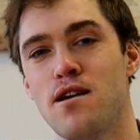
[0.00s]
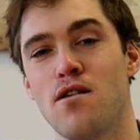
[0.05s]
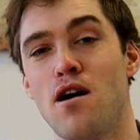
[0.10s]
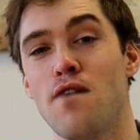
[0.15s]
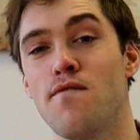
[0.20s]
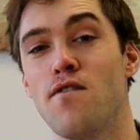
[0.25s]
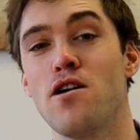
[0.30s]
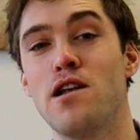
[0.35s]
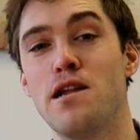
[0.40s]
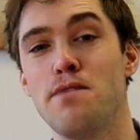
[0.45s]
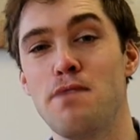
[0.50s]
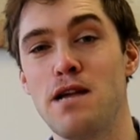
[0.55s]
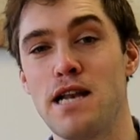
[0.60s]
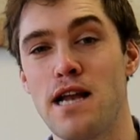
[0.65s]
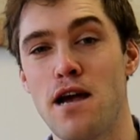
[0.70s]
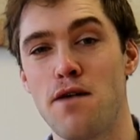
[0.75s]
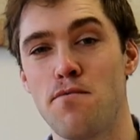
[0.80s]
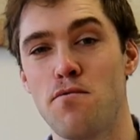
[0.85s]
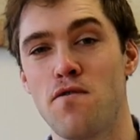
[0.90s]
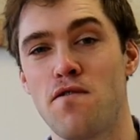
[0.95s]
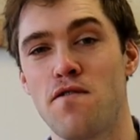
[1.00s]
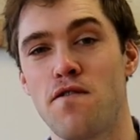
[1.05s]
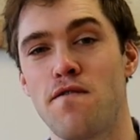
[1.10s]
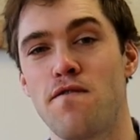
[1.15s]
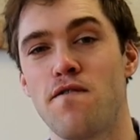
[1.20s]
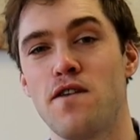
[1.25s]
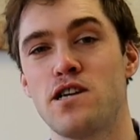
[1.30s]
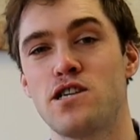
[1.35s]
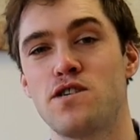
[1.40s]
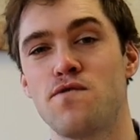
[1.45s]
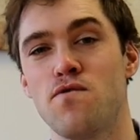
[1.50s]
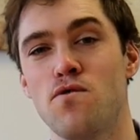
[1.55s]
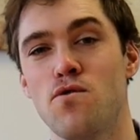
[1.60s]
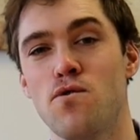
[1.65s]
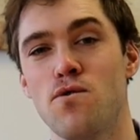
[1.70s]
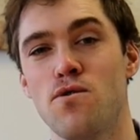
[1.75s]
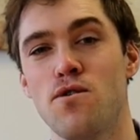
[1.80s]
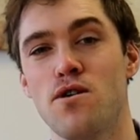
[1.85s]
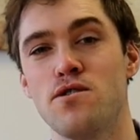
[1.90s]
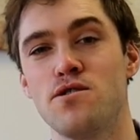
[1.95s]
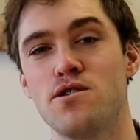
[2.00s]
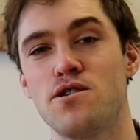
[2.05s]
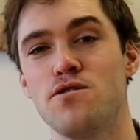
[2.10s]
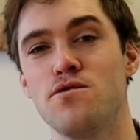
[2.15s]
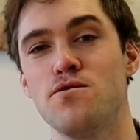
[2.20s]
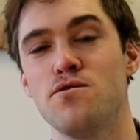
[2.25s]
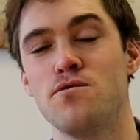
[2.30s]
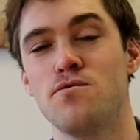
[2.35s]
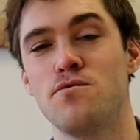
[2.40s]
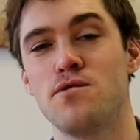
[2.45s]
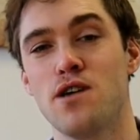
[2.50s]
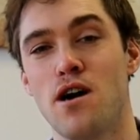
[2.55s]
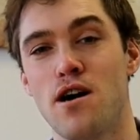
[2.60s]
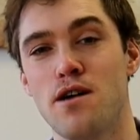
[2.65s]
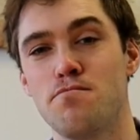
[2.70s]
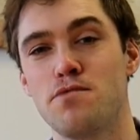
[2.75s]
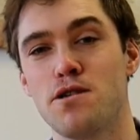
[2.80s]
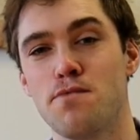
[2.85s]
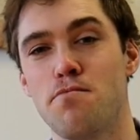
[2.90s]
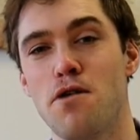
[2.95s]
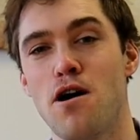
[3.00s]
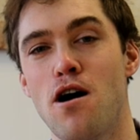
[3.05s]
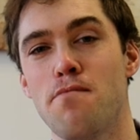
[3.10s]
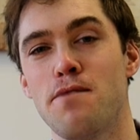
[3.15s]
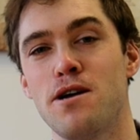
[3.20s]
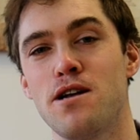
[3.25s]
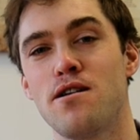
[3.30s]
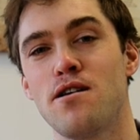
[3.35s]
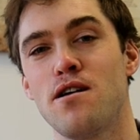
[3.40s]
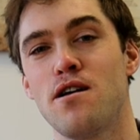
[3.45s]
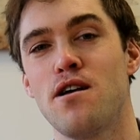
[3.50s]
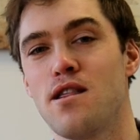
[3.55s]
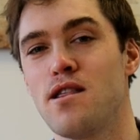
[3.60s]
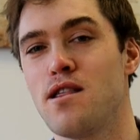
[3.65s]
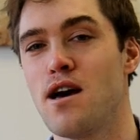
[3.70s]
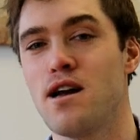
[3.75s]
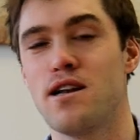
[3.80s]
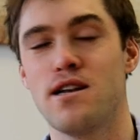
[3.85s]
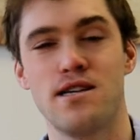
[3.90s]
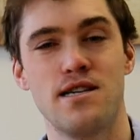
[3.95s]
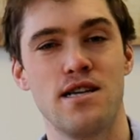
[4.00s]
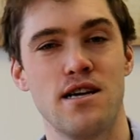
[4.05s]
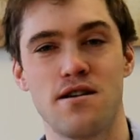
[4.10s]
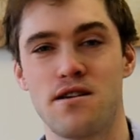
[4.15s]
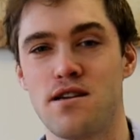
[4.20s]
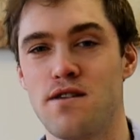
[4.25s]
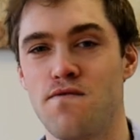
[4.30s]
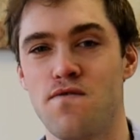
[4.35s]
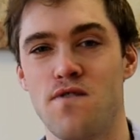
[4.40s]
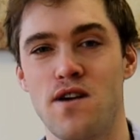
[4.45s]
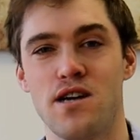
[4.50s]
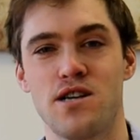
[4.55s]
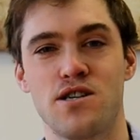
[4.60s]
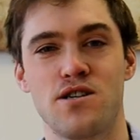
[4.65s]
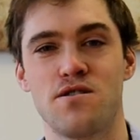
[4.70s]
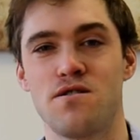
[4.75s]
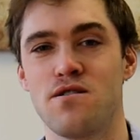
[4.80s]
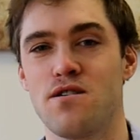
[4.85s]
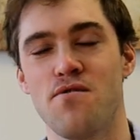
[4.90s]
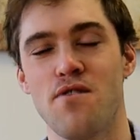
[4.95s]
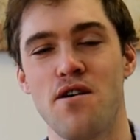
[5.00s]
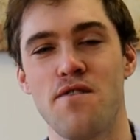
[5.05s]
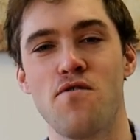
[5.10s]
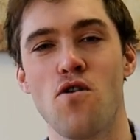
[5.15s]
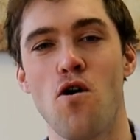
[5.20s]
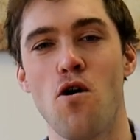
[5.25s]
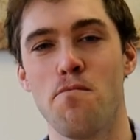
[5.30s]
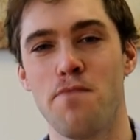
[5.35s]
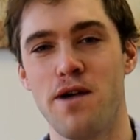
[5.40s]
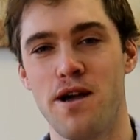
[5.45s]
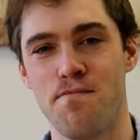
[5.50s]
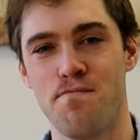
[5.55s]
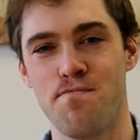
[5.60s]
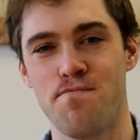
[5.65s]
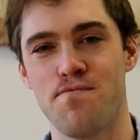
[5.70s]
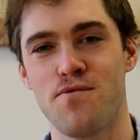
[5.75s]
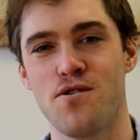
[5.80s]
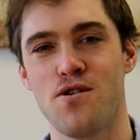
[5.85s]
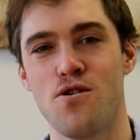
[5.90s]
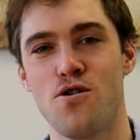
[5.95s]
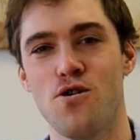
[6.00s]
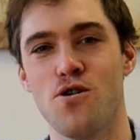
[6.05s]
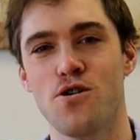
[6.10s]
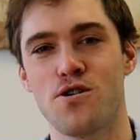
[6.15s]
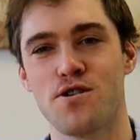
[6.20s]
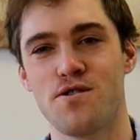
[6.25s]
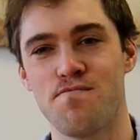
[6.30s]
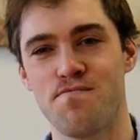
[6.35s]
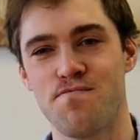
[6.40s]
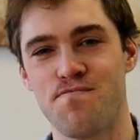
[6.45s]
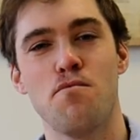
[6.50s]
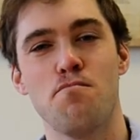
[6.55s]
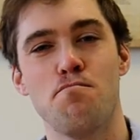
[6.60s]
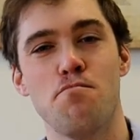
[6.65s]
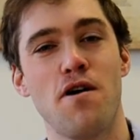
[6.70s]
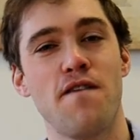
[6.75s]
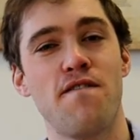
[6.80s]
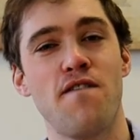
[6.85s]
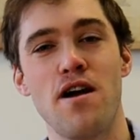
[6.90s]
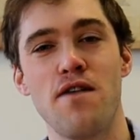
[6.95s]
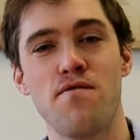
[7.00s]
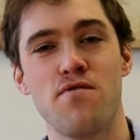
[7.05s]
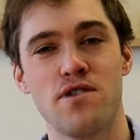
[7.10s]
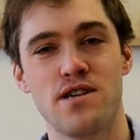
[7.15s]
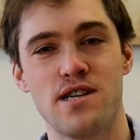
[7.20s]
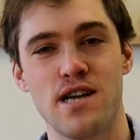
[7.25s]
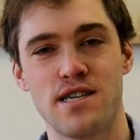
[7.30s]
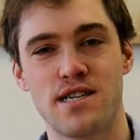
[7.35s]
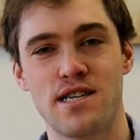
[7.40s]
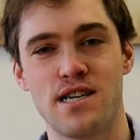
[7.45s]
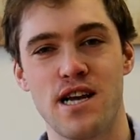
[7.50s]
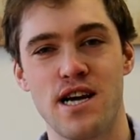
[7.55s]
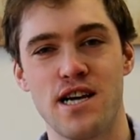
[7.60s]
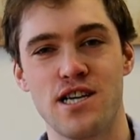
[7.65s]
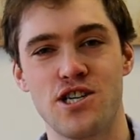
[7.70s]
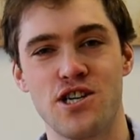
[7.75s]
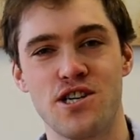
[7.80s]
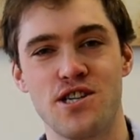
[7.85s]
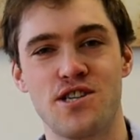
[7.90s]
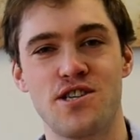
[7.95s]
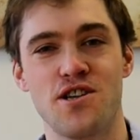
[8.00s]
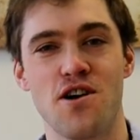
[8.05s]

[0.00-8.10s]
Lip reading: I've only been able to fish for those 2 types of permit. They're an addictive fish. They've got me hooked. My favorite destination